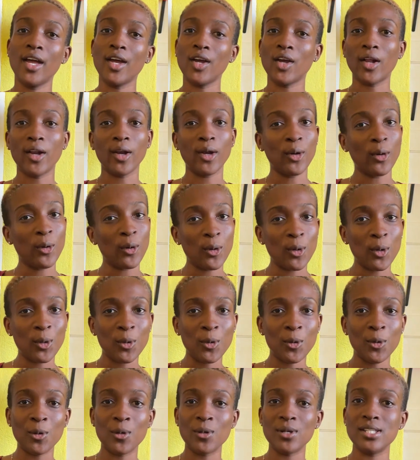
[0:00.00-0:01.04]

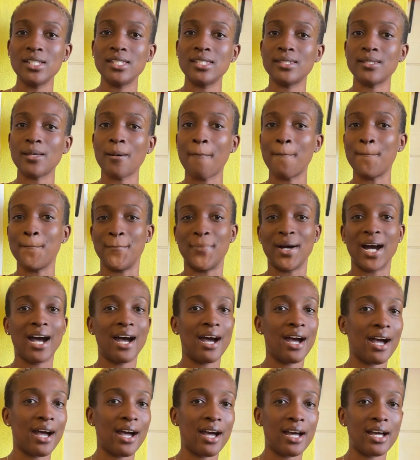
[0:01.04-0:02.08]
clothes,
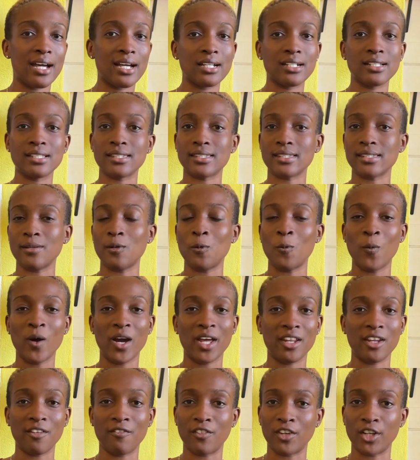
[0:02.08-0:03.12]
bags,
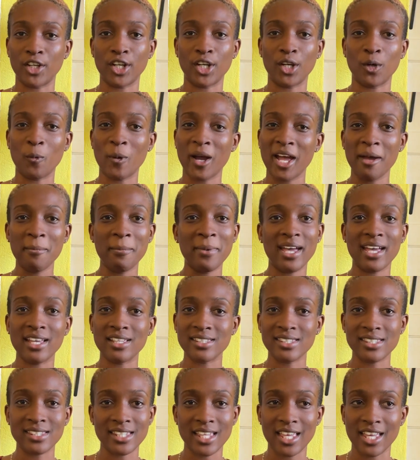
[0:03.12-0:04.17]
whatever. Why am I
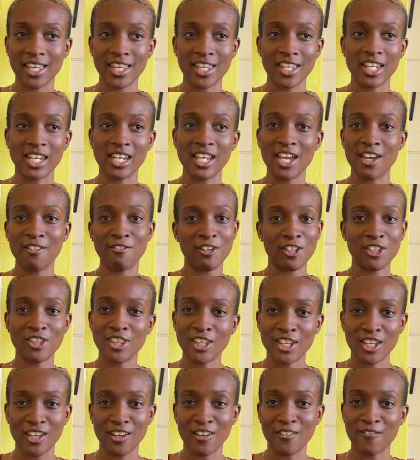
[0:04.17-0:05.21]
saying
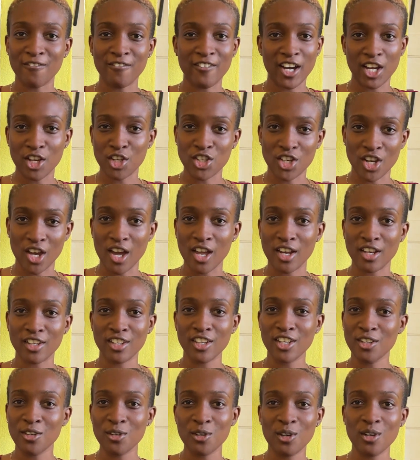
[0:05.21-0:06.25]
everything fashion?
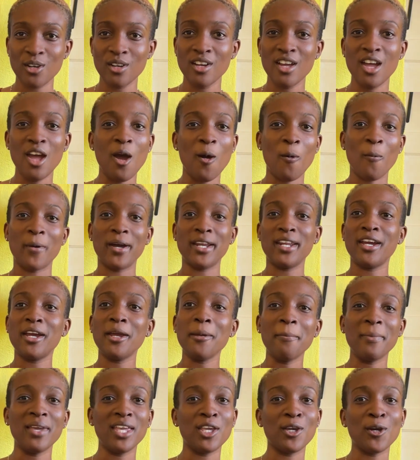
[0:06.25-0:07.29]
You know, whether
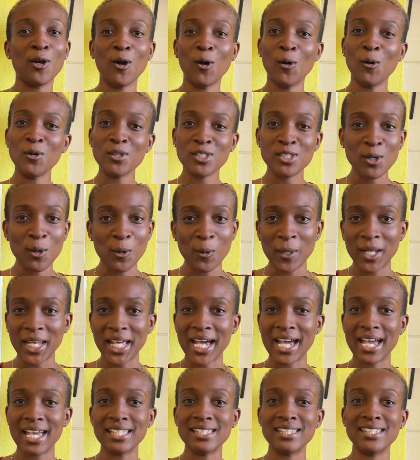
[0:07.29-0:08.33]
it be household
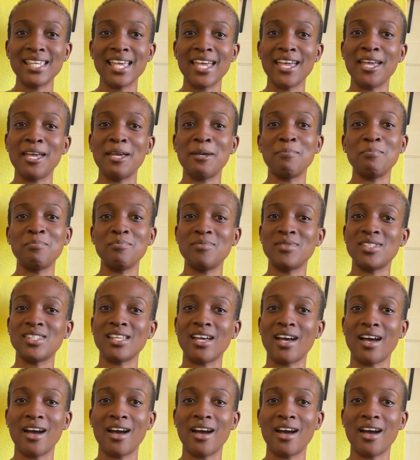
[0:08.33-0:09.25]
items,